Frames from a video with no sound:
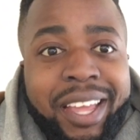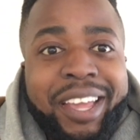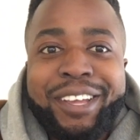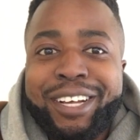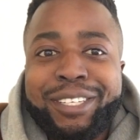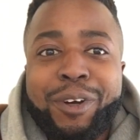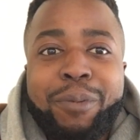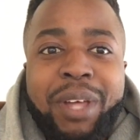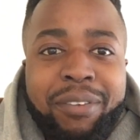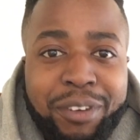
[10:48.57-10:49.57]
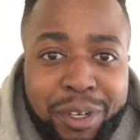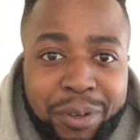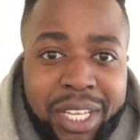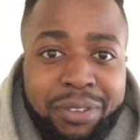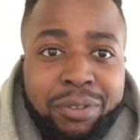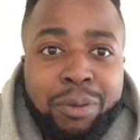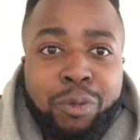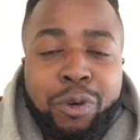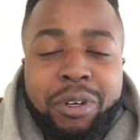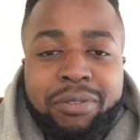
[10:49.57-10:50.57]
Hey y'all, so I hope that video gave you
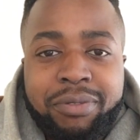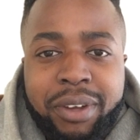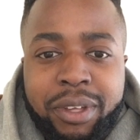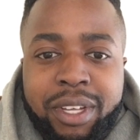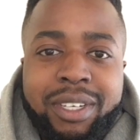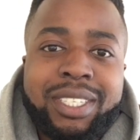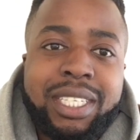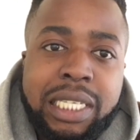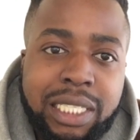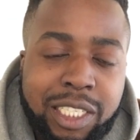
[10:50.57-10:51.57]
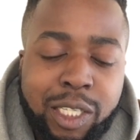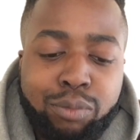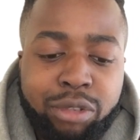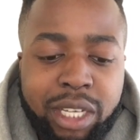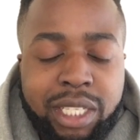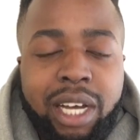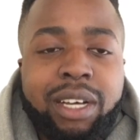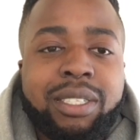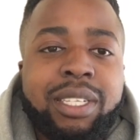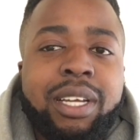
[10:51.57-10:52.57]
a very good detailed
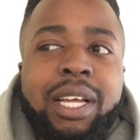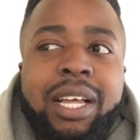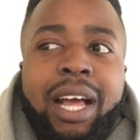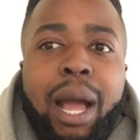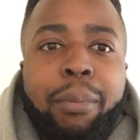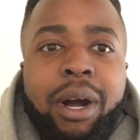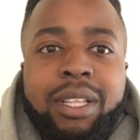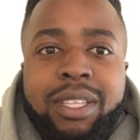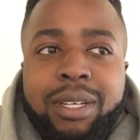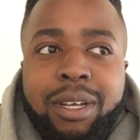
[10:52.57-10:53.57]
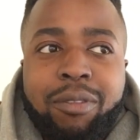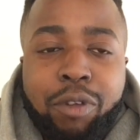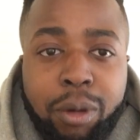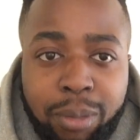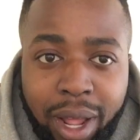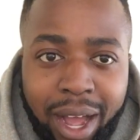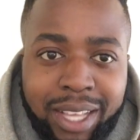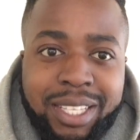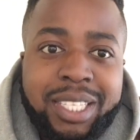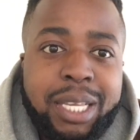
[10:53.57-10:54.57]
breakdown about the
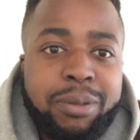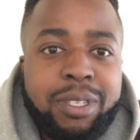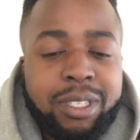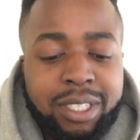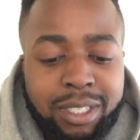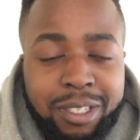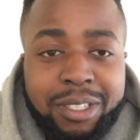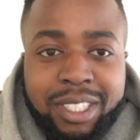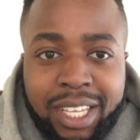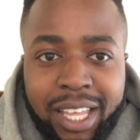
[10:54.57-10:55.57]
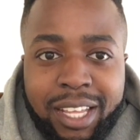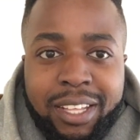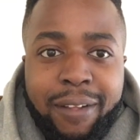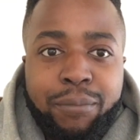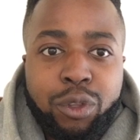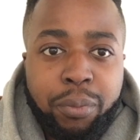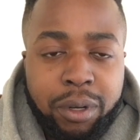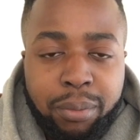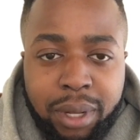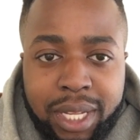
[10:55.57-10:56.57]
roadblocks and steps you need to take to
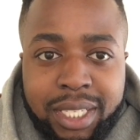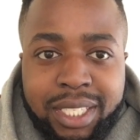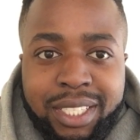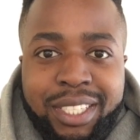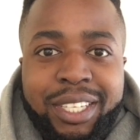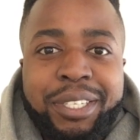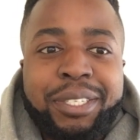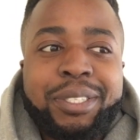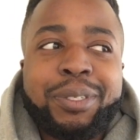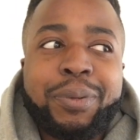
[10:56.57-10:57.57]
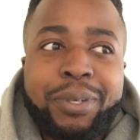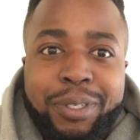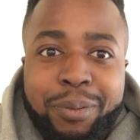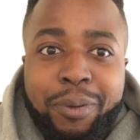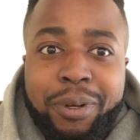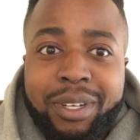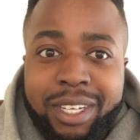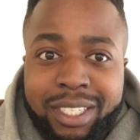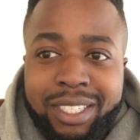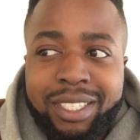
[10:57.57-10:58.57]
put in place to quit your porn
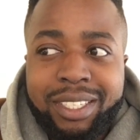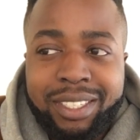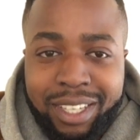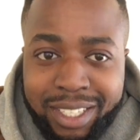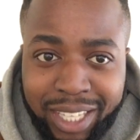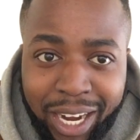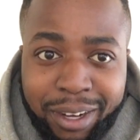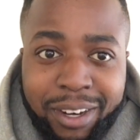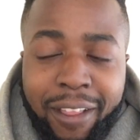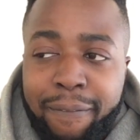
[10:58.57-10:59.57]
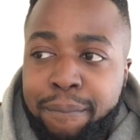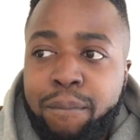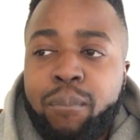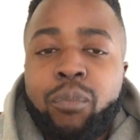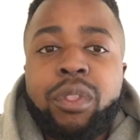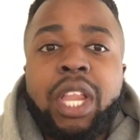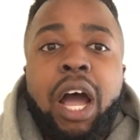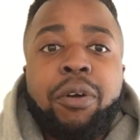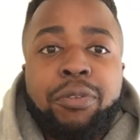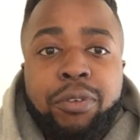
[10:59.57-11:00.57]
addiction entirely.
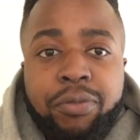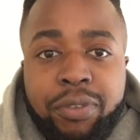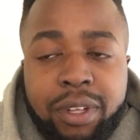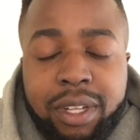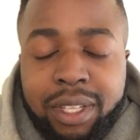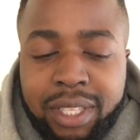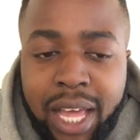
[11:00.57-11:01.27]
Now, if you feel